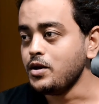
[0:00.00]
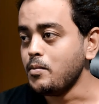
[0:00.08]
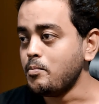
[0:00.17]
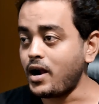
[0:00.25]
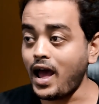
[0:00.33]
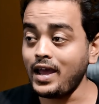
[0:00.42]

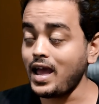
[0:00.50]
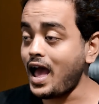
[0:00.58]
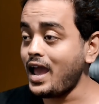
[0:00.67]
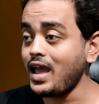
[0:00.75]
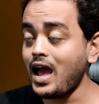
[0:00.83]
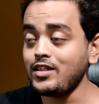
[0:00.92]
But
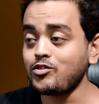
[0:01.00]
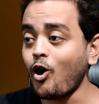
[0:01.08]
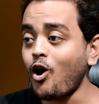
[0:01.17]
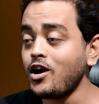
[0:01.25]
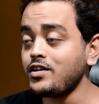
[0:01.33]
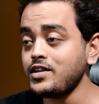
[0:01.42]
I
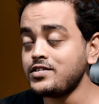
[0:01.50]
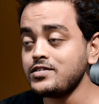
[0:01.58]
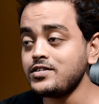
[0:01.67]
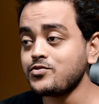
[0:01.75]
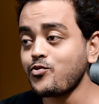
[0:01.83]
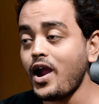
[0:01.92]
thought this
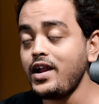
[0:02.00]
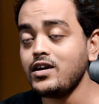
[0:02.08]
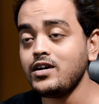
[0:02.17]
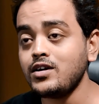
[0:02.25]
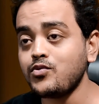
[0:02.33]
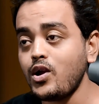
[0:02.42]
is quite
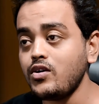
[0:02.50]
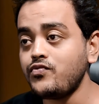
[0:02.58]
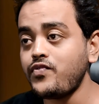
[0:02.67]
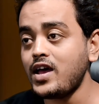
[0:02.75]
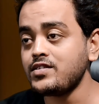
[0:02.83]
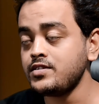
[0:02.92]
a
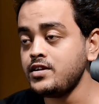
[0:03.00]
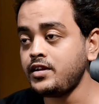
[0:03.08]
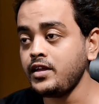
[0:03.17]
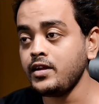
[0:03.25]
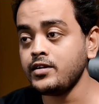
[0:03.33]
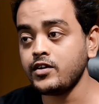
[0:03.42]

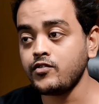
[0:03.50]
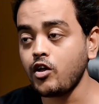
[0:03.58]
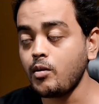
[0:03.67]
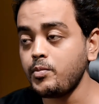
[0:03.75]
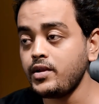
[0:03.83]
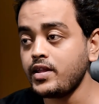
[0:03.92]
fascinating
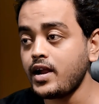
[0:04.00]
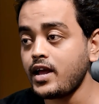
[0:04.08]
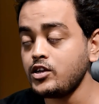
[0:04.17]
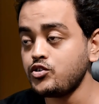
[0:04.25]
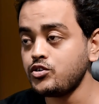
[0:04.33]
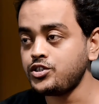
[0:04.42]
development that I
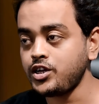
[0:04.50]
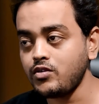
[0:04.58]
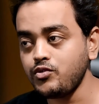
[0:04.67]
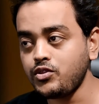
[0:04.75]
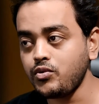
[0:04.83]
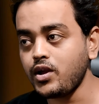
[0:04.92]
should share
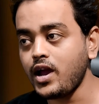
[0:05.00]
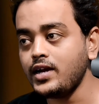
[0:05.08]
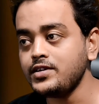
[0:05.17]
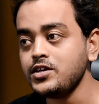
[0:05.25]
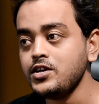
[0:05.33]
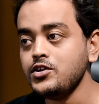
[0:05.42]
with you
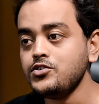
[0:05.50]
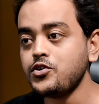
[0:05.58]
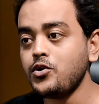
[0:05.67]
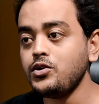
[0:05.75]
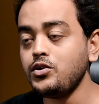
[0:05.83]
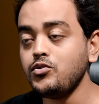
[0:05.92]
guys.
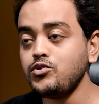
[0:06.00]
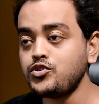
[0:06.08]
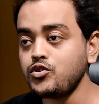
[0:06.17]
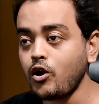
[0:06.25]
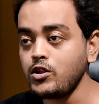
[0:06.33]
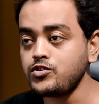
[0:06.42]
So you
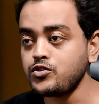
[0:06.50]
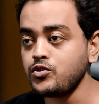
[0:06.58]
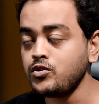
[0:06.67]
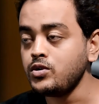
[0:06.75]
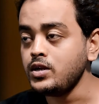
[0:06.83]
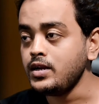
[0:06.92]
should
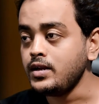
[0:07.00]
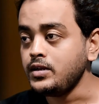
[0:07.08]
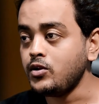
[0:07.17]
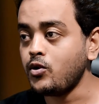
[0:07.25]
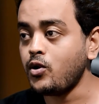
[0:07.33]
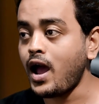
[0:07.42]
also
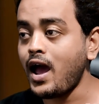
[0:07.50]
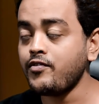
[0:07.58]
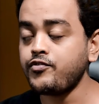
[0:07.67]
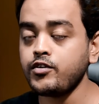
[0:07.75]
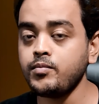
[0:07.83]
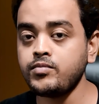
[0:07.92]

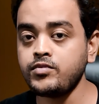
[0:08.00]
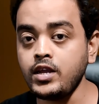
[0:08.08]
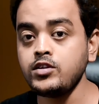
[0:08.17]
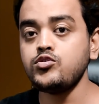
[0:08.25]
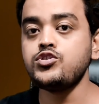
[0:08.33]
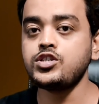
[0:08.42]
have
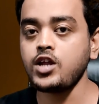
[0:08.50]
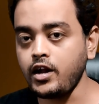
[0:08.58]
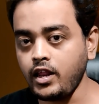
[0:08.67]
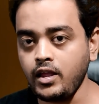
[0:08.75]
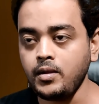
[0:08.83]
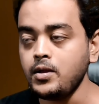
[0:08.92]
something to
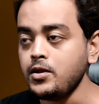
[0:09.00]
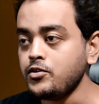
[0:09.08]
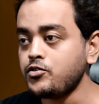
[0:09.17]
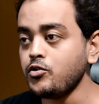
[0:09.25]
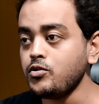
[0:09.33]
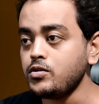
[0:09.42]
study.
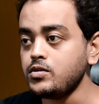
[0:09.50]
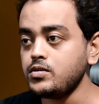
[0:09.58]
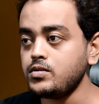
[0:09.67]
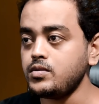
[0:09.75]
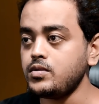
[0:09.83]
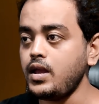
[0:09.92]
So
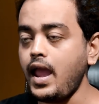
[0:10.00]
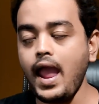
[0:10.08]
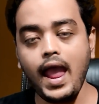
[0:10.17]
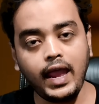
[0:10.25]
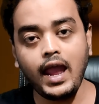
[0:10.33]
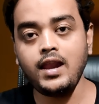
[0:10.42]

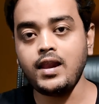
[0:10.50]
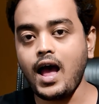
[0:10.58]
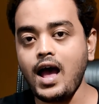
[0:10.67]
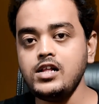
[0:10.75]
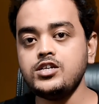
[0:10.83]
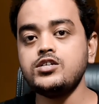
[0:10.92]
again,
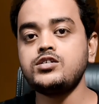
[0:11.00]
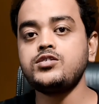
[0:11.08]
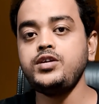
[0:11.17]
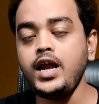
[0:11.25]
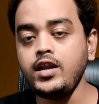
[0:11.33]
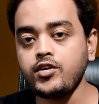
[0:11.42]
I'll just
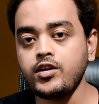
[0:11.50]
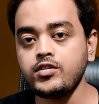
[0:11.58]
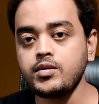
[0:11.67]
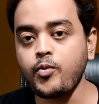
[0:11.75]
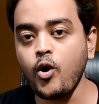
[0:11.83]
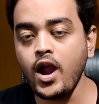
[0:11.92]
reiterate
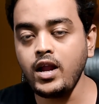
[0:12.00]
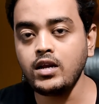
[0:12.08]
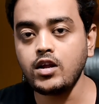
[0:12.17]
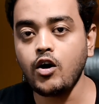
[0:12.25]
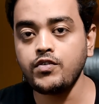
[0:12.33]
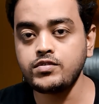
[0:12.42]
the point
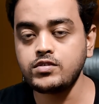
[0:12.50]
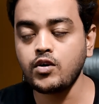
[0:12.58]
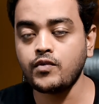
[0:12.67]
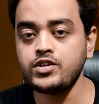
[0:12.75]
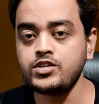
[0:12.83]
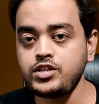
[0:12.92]

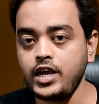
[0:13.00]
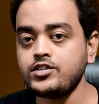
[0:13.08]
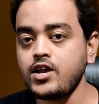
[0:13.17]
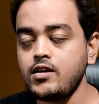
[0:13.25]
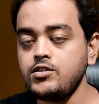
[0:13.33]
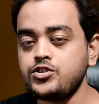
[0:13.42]
of the stage
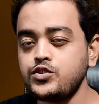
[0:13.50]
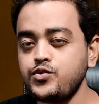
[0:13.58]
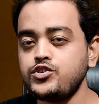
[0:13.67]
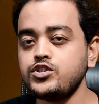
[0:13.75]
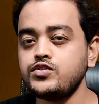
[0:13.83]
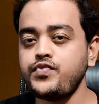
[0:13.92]
analysis,
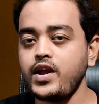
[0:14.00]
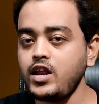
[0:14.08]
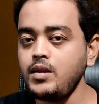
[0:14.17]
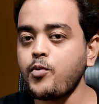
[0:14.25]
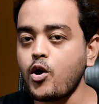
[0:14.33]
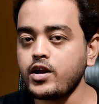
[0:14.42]
which is very
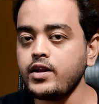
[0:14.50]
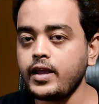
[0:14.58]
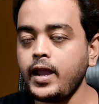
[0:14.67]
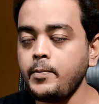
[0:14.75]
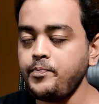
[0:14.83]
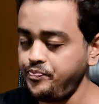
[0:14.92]
important
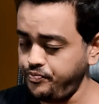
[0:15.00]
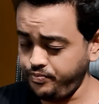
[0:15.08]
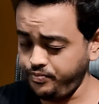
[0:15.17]
again.